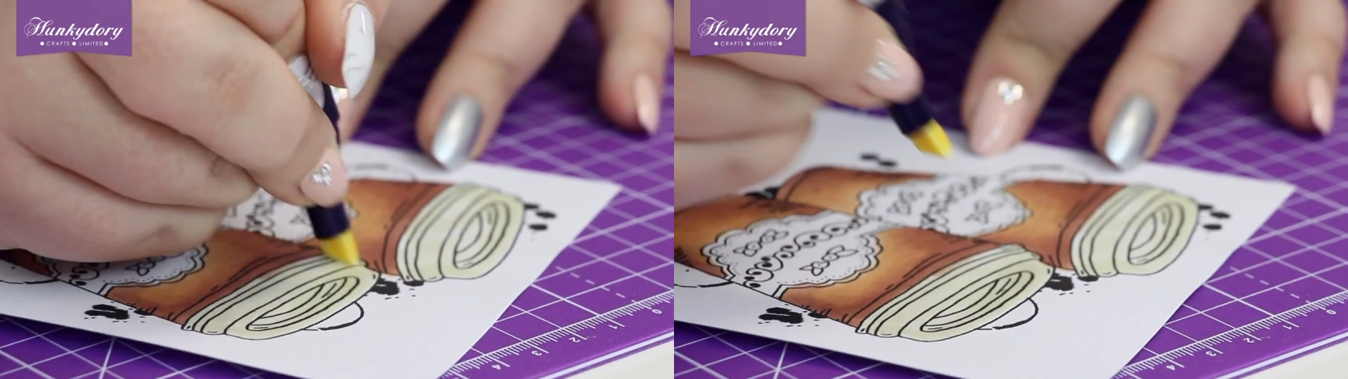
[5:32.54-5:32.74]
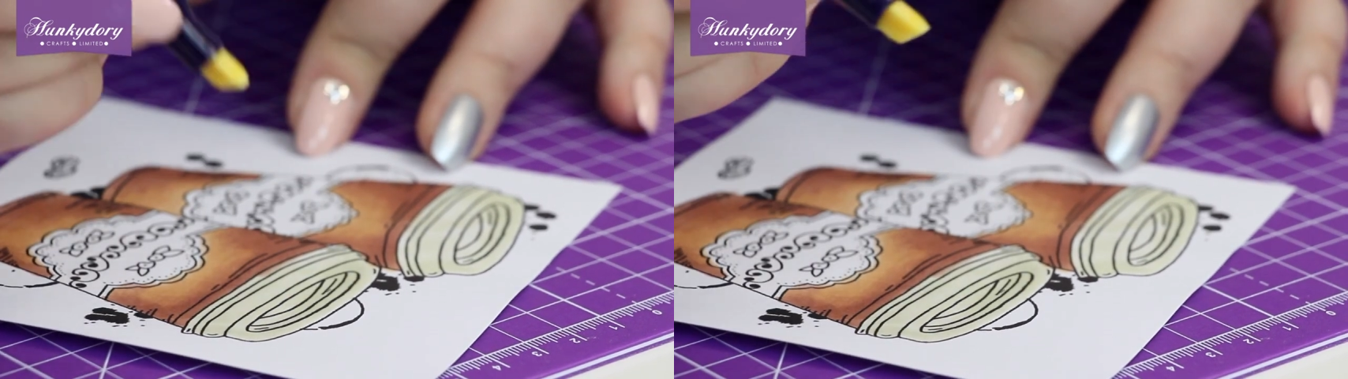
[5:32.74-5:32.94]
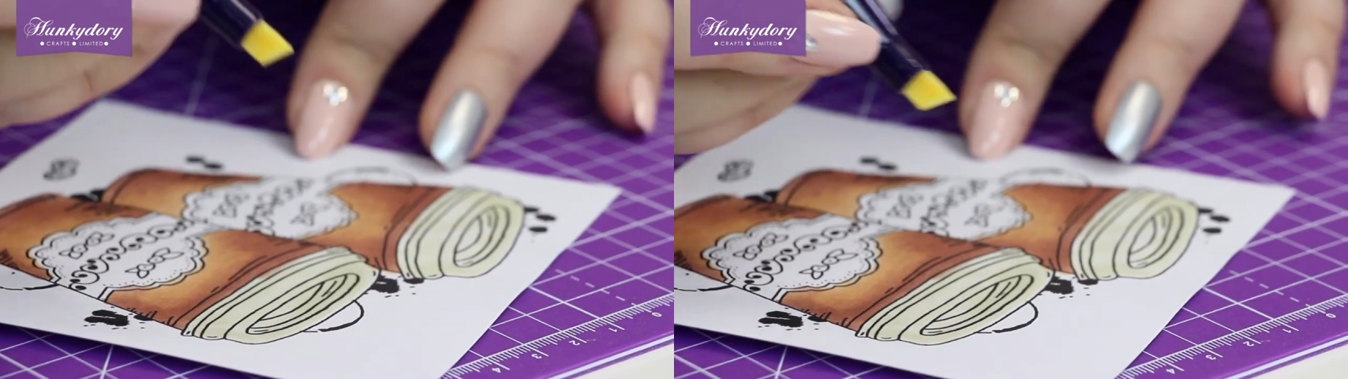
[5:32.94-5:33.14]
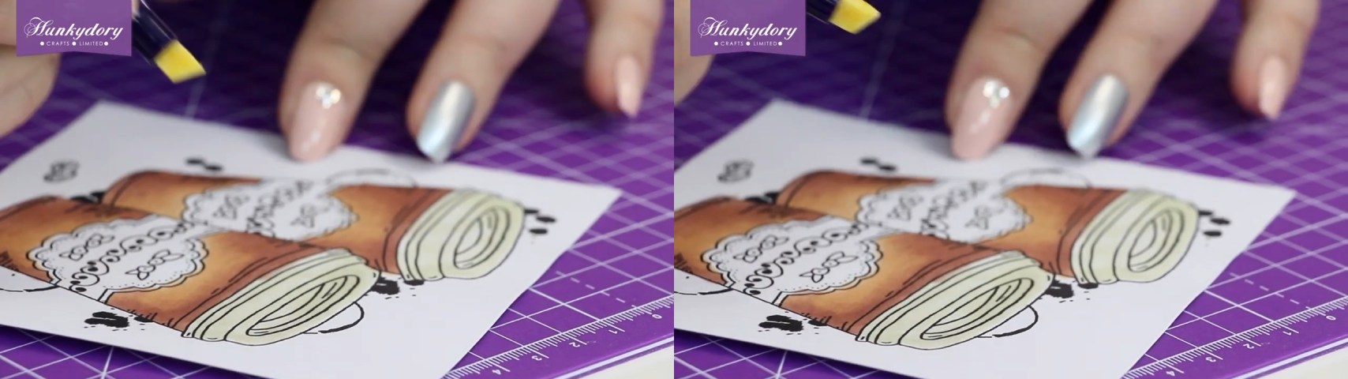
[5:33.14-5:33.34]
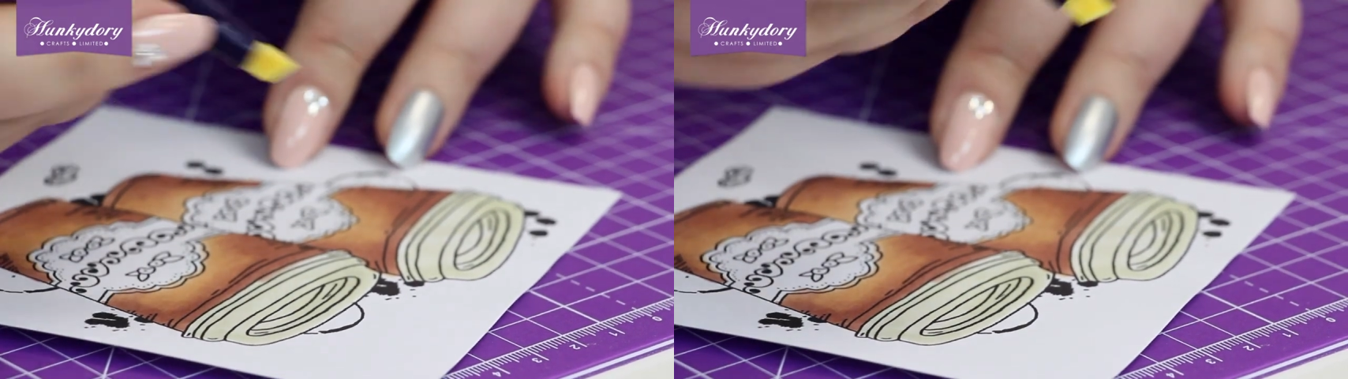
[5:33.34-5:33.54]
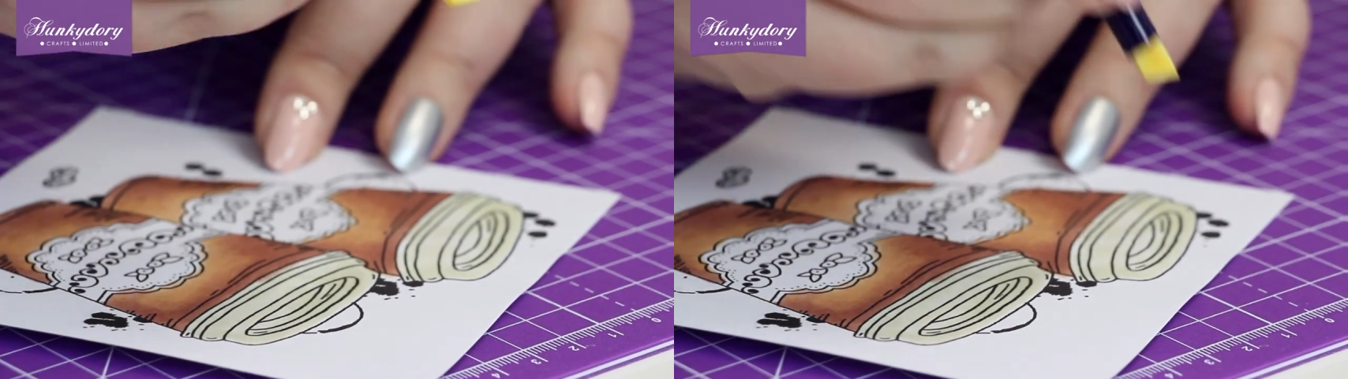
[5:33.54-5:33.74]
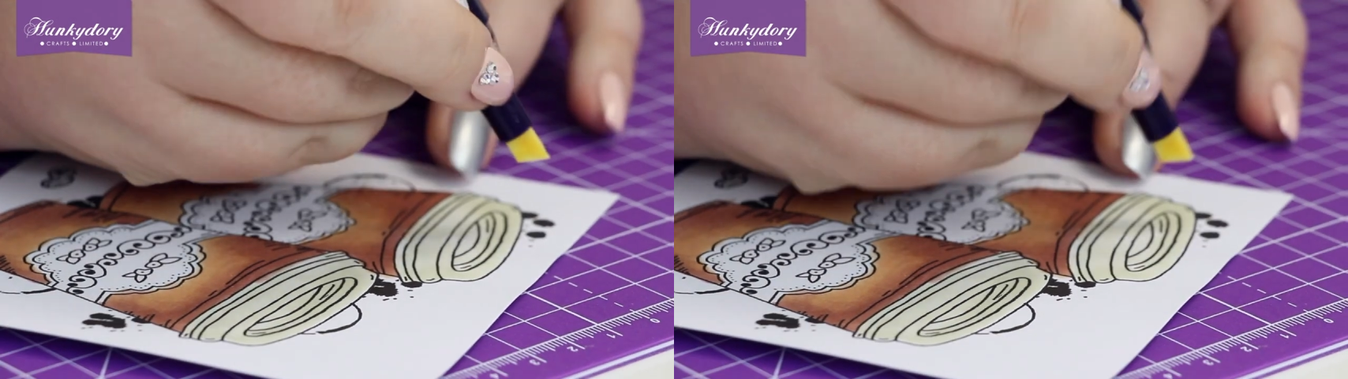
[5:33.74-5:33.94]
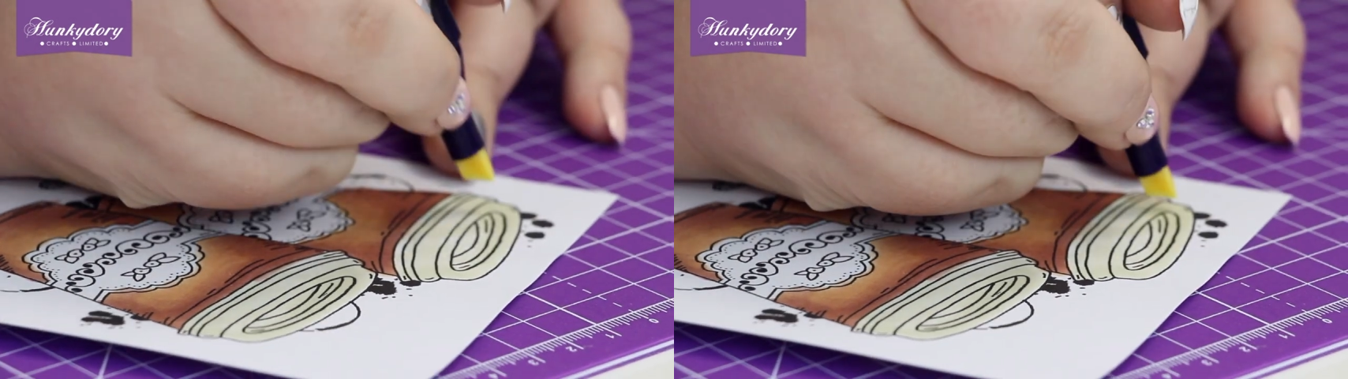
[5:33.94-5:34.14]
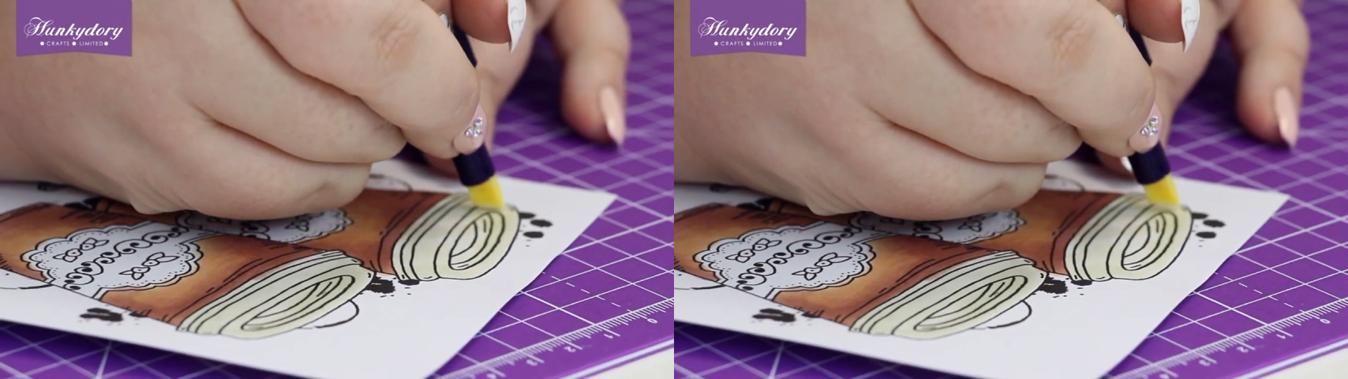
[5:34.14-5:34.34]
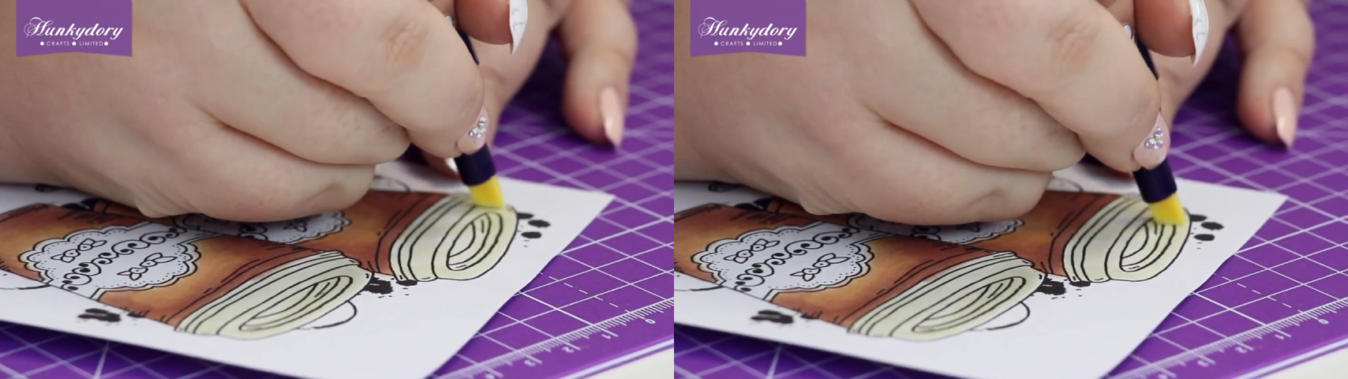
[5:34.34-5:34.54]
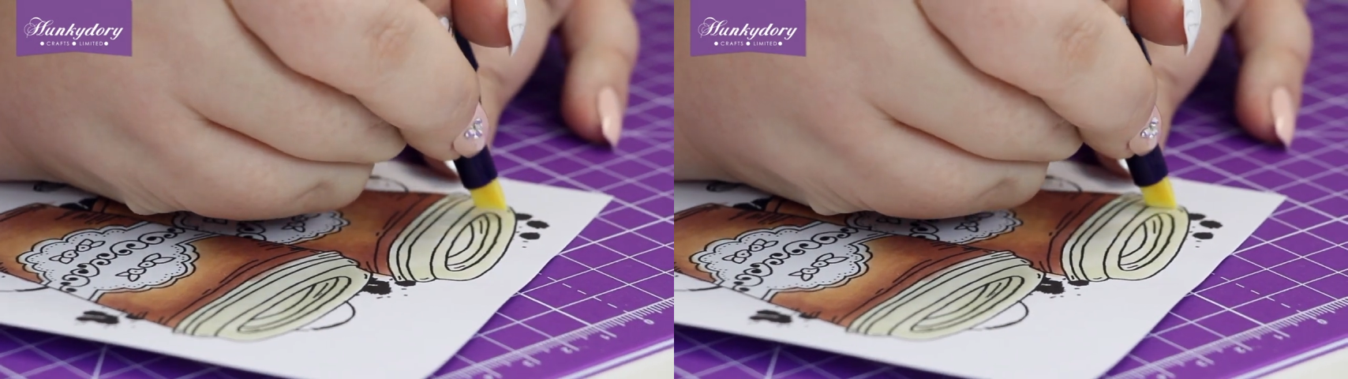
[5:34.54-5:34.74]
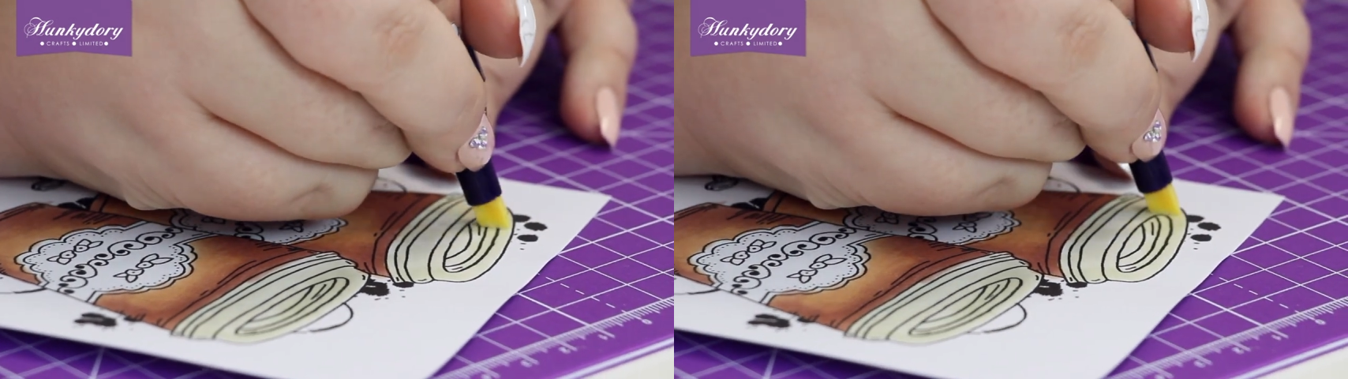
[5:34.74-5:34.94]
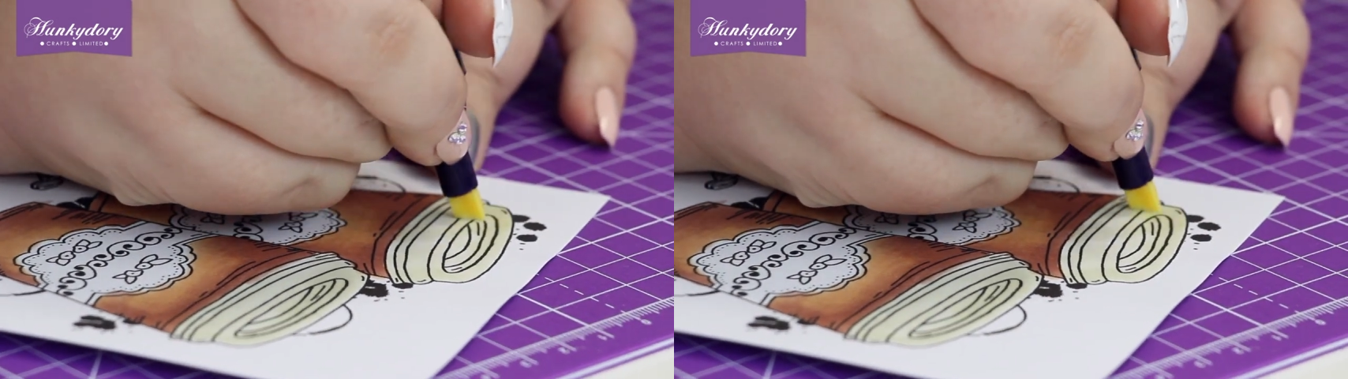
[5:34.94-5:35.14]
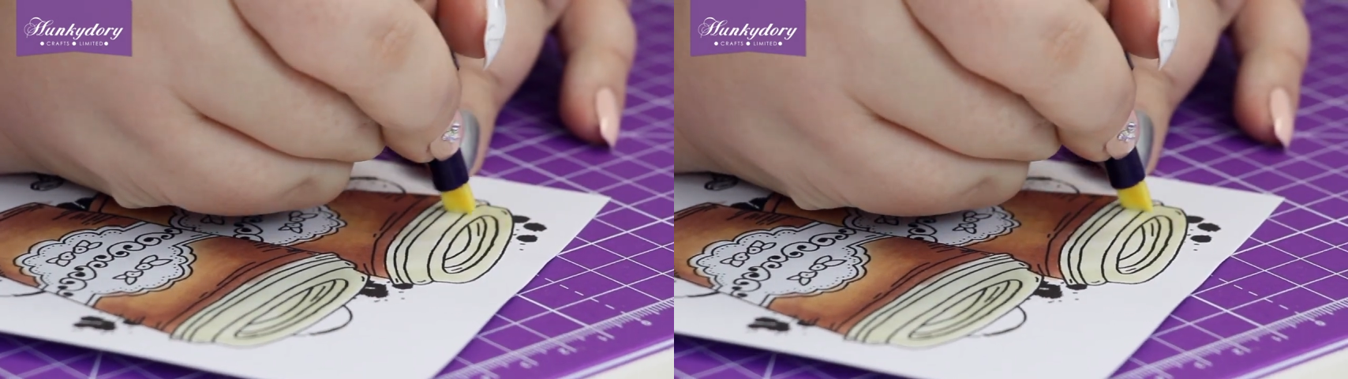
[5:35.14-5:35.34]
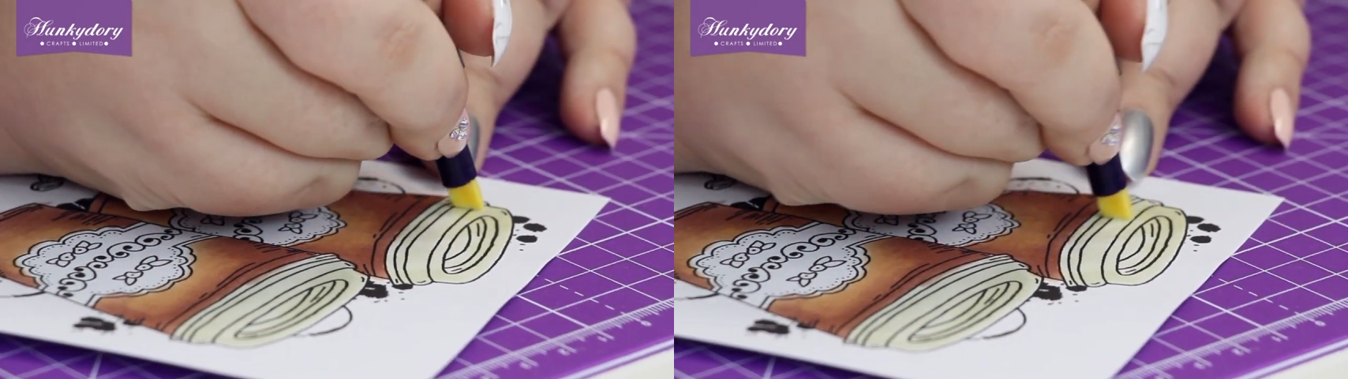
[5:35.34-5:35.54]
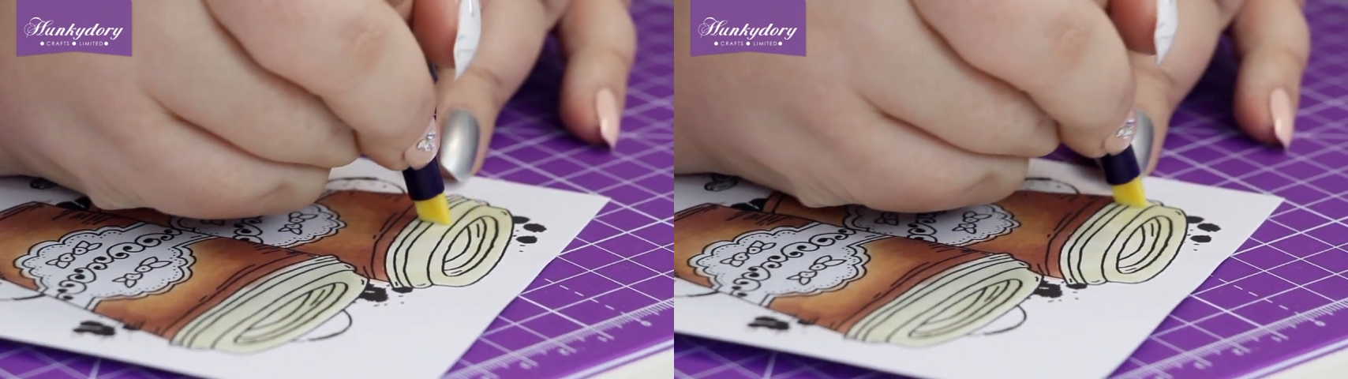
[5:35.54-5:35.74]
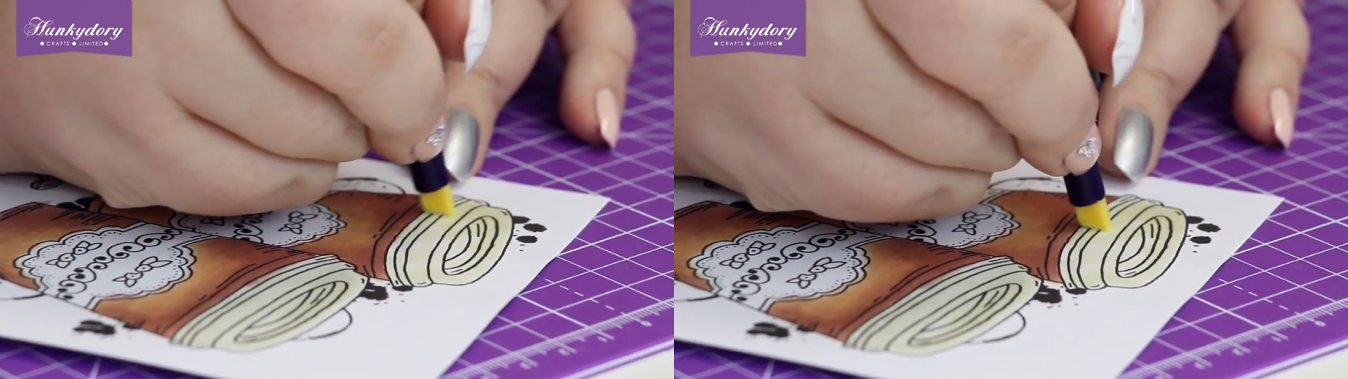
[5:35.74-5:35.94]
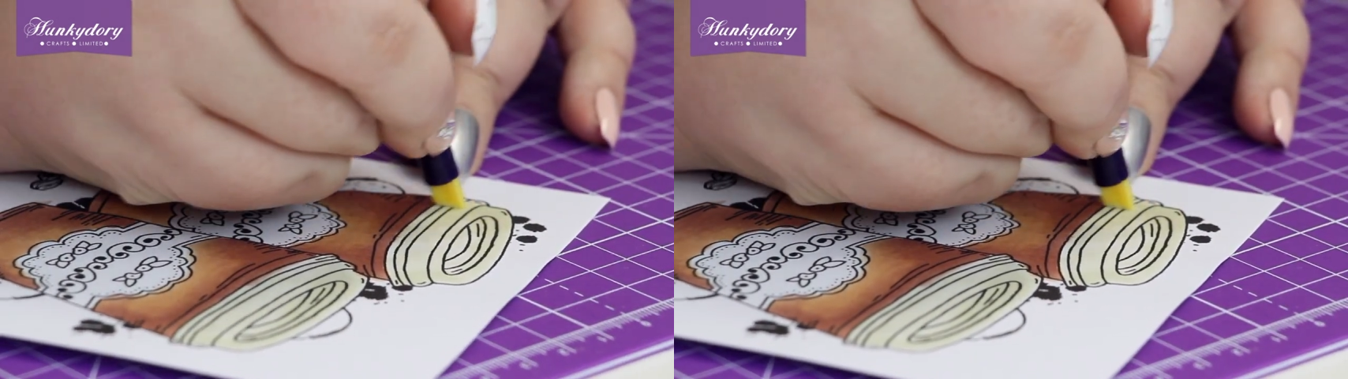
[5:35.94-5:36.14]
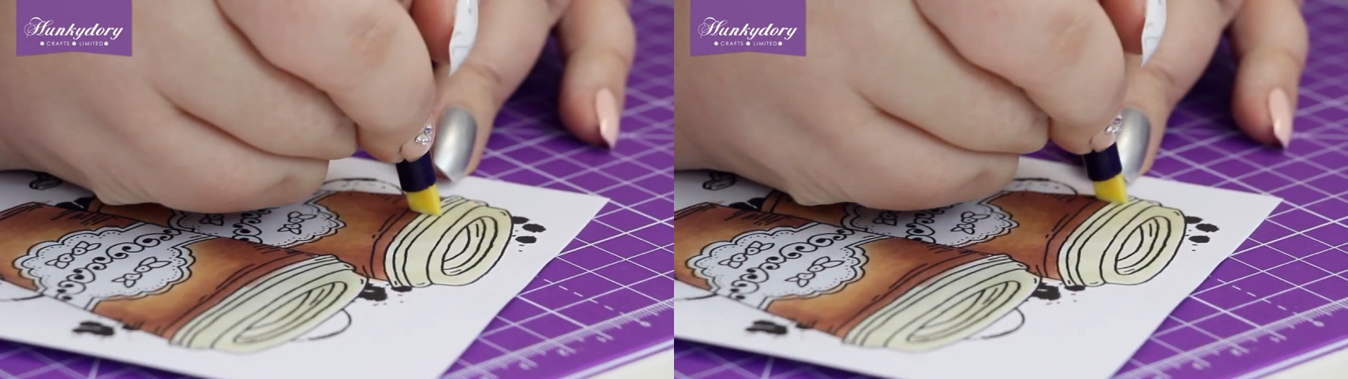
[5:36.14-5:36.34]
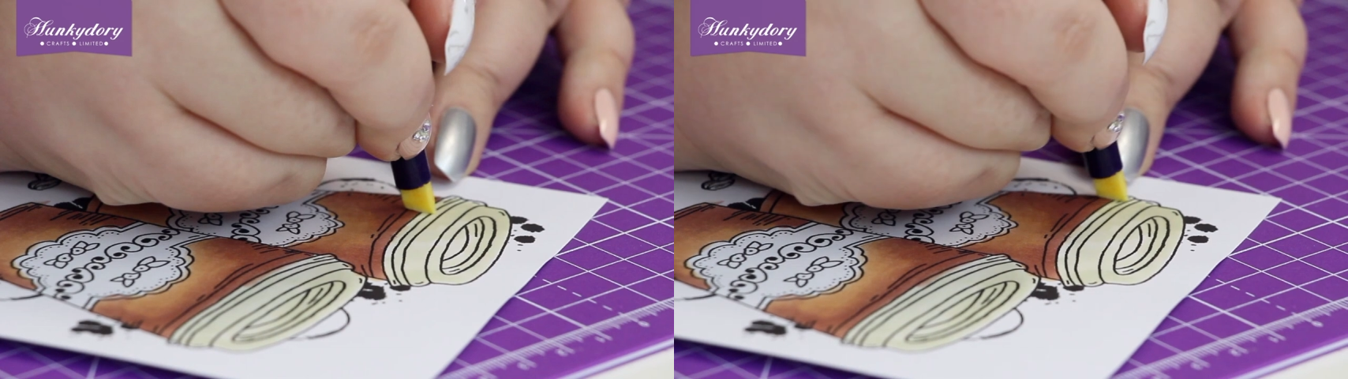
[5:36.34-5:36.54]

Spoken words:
No face is visible, so there are no lips to read.